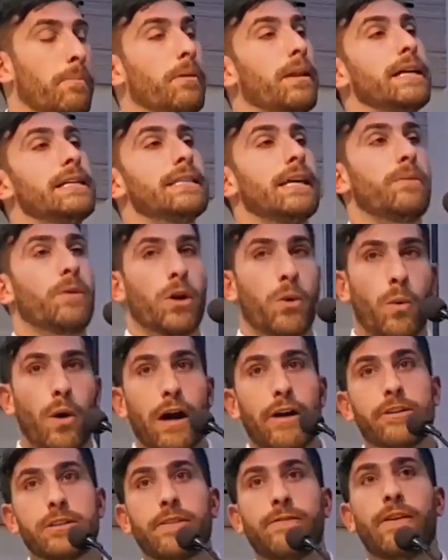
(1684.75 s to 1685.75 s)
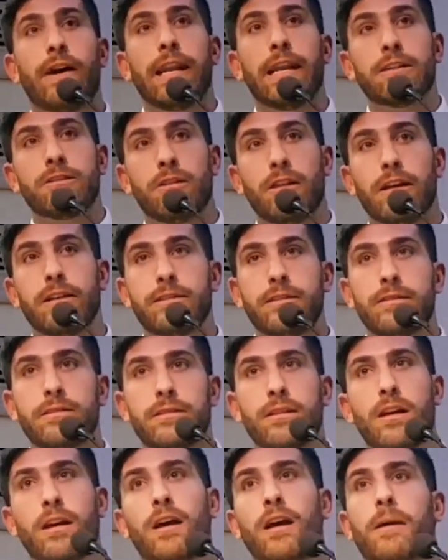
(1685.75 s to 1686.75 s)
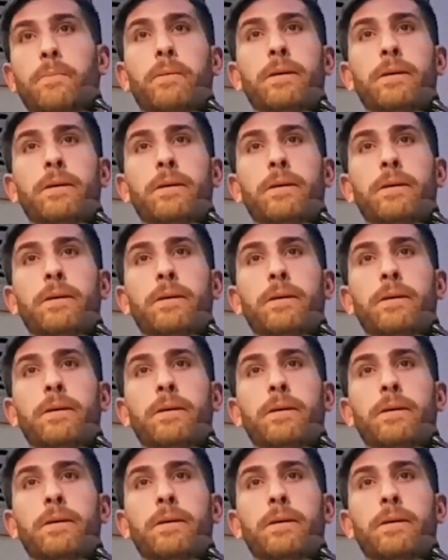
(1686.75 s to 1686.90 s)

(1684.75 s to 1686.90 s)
a place that requires a financial license,